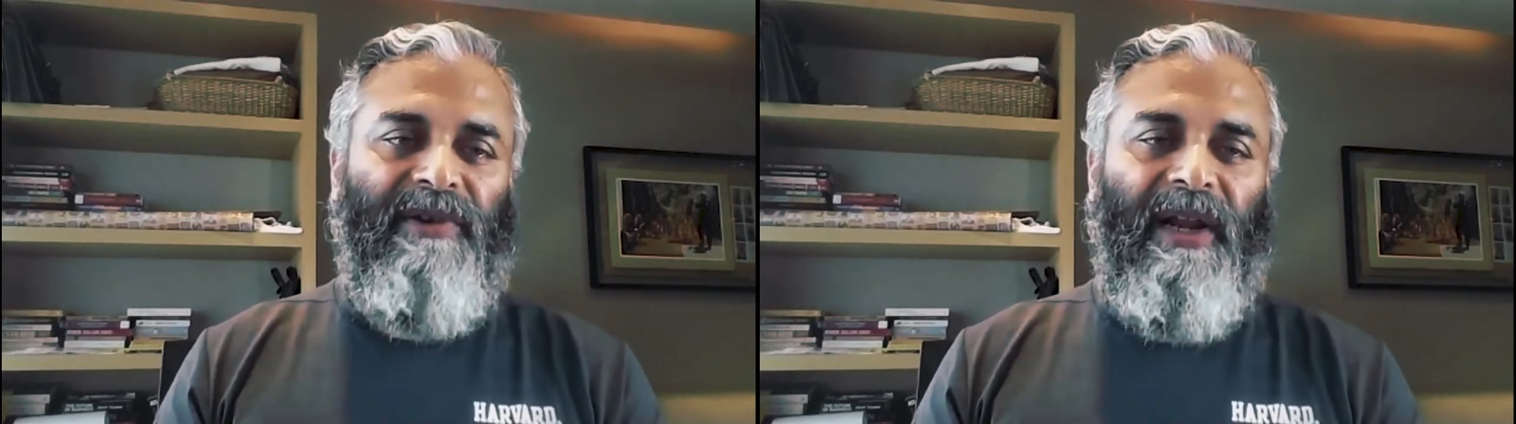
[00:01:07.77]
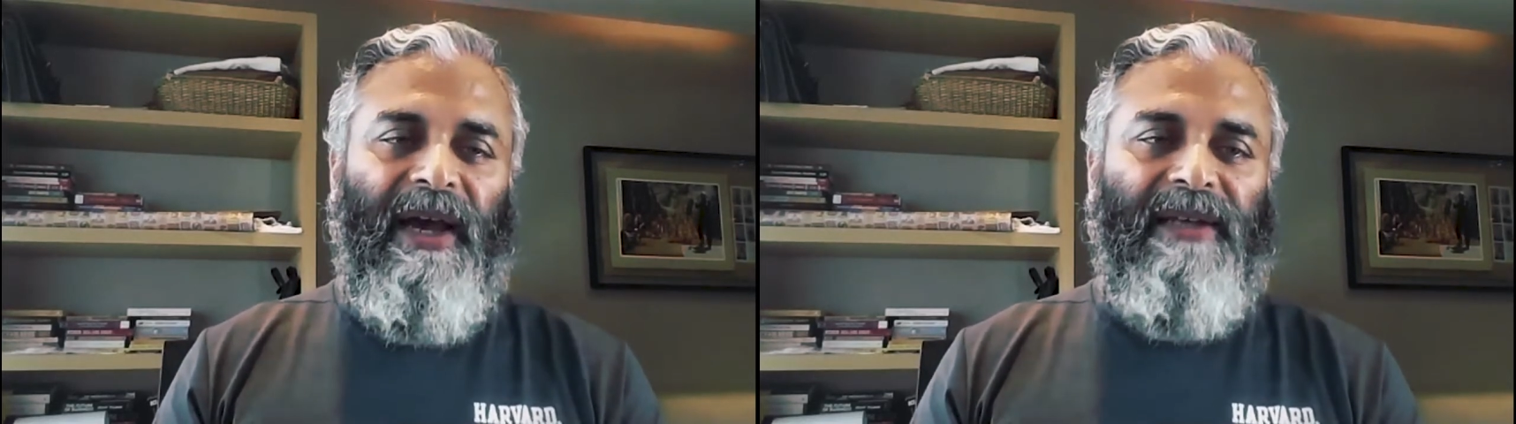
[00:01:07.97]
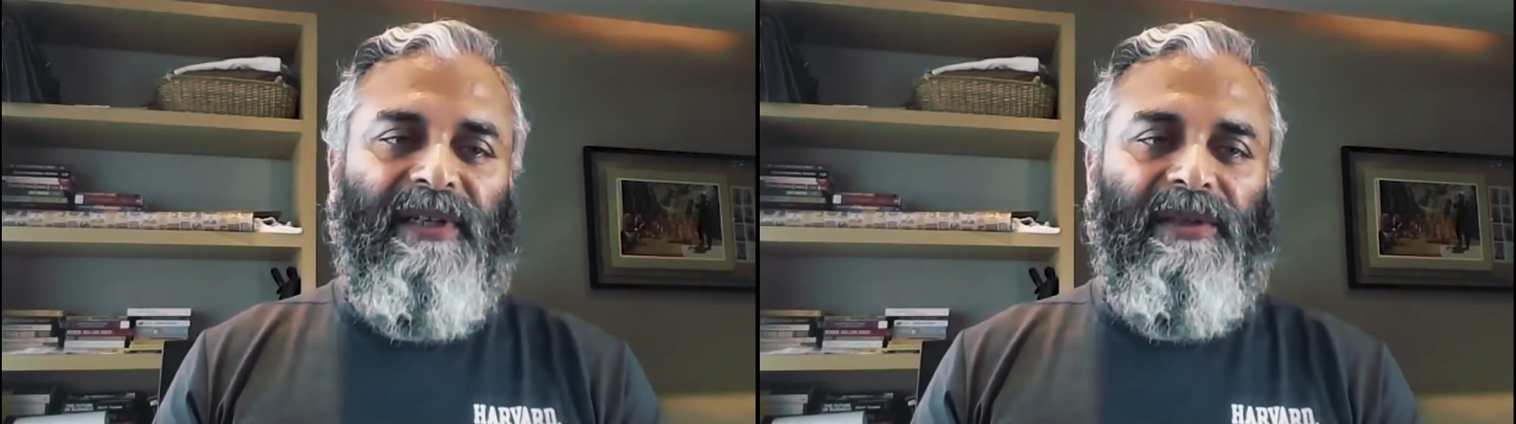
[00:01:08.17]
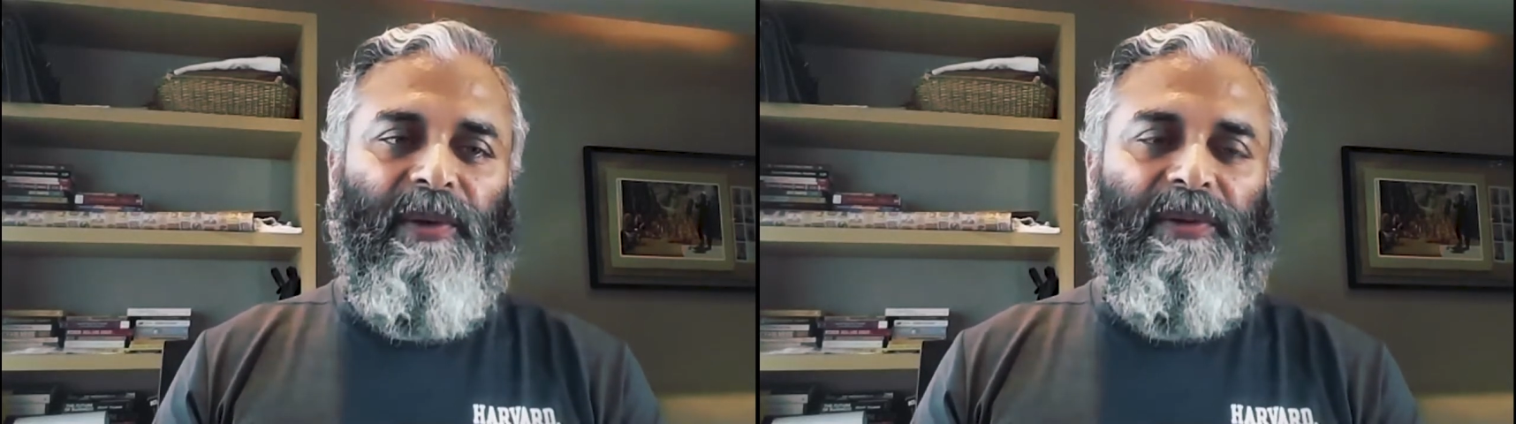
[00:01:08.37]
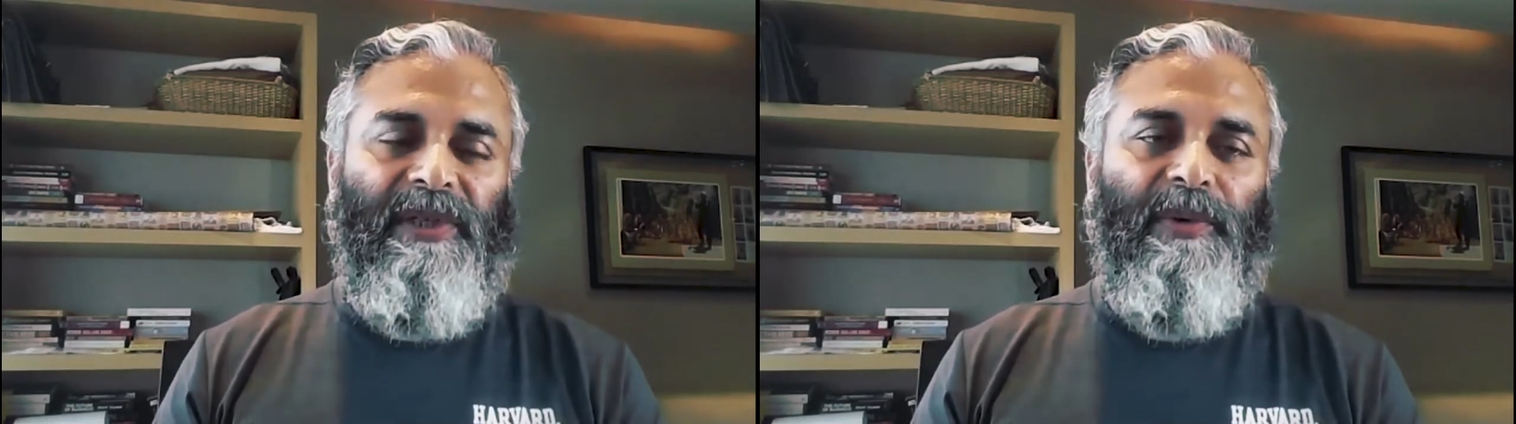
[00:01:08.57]
realizing
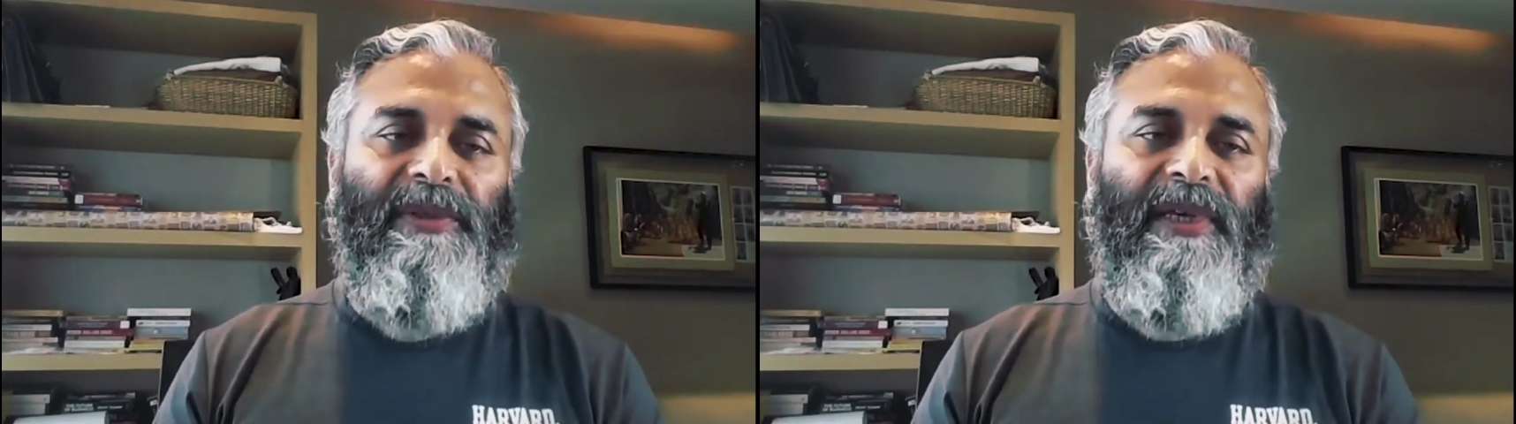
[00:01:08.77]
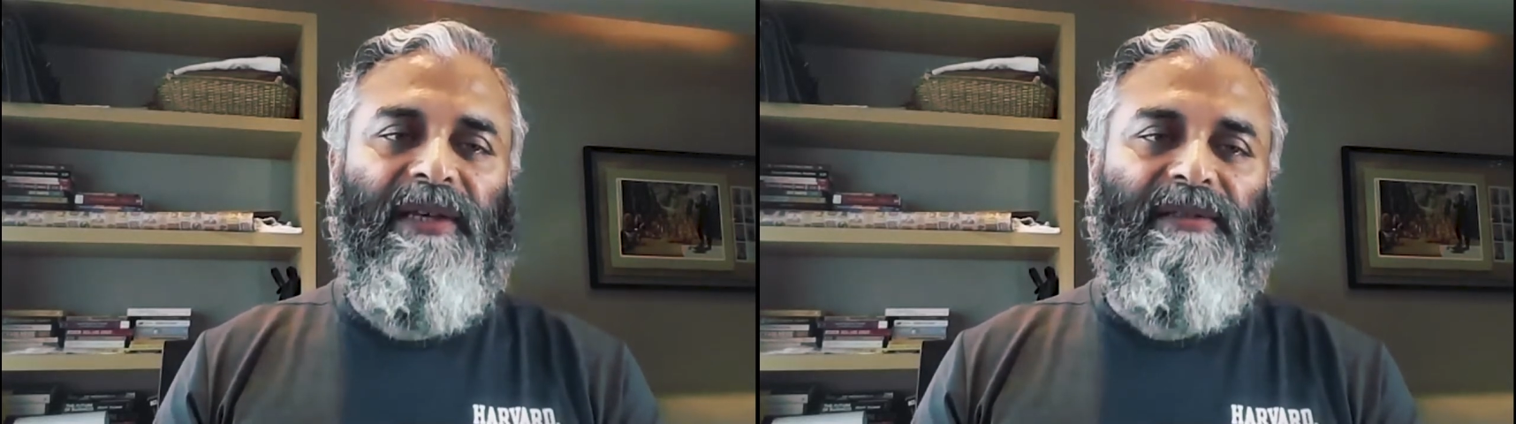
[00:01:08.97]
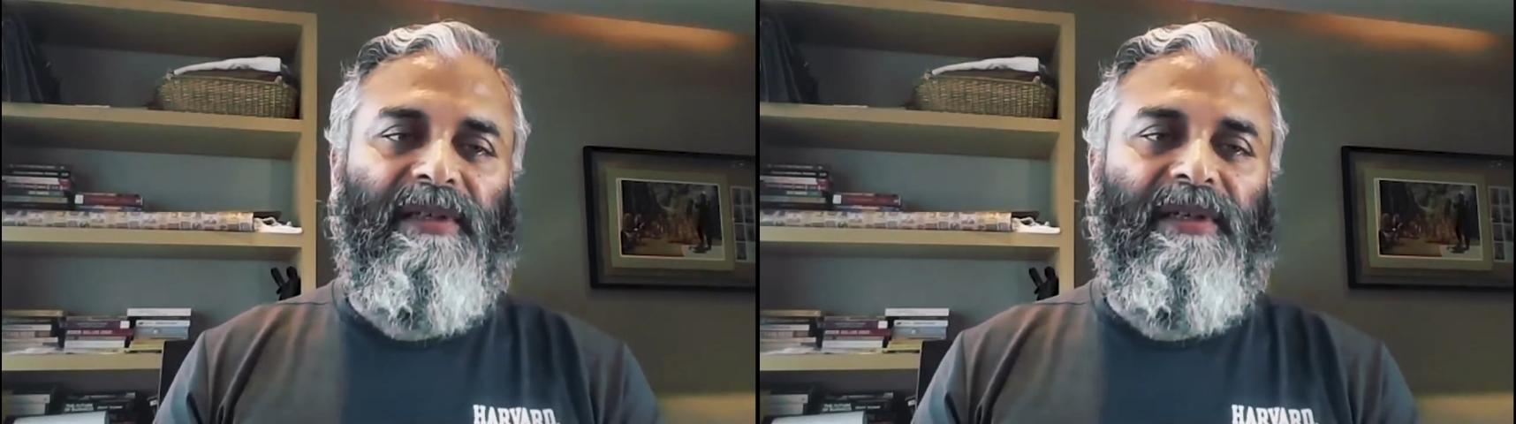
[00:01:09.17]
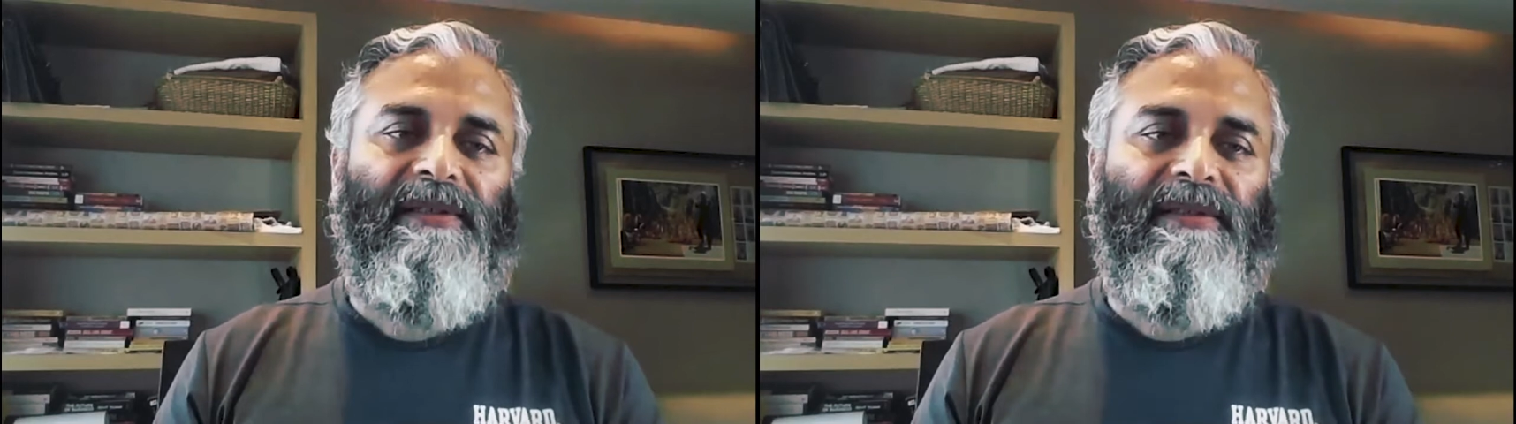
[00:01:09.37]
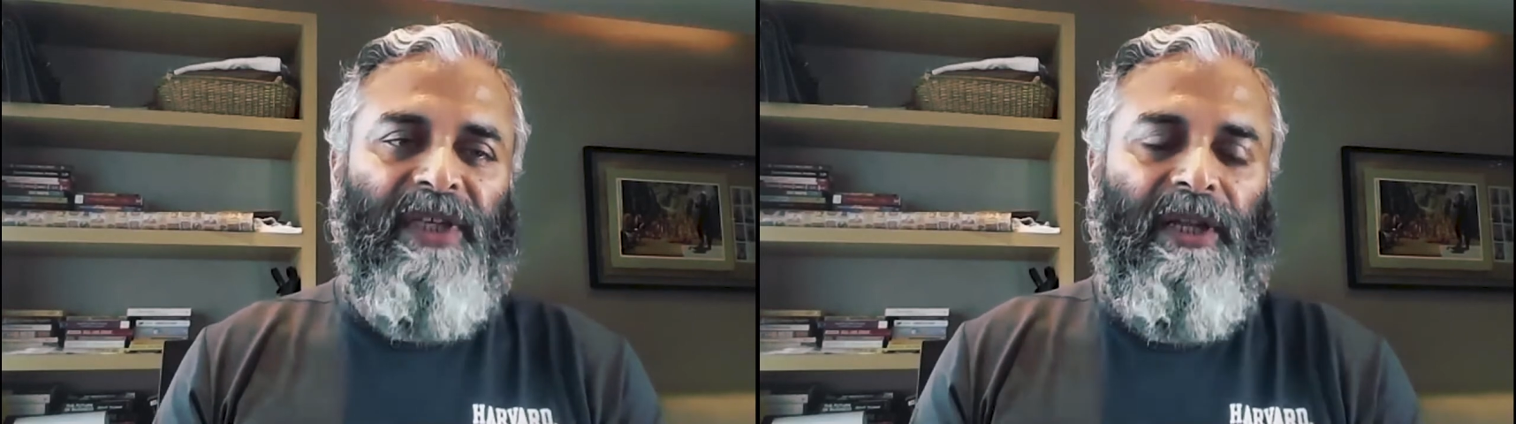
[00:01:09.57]
those use cases